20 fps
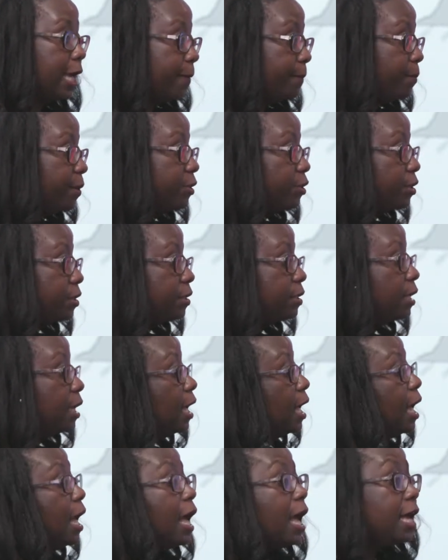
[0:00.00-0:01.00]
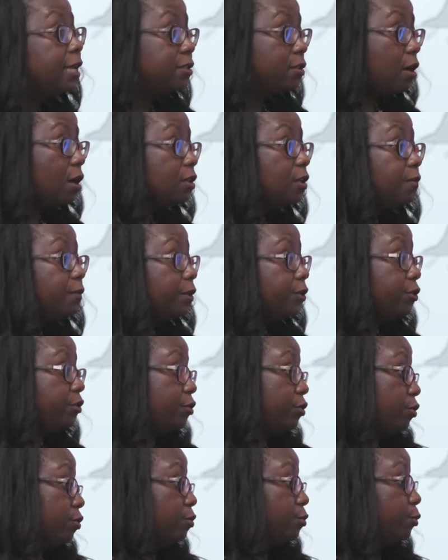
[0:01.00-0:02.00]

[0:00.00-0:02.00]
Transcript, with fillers: ambitions, as all of us do.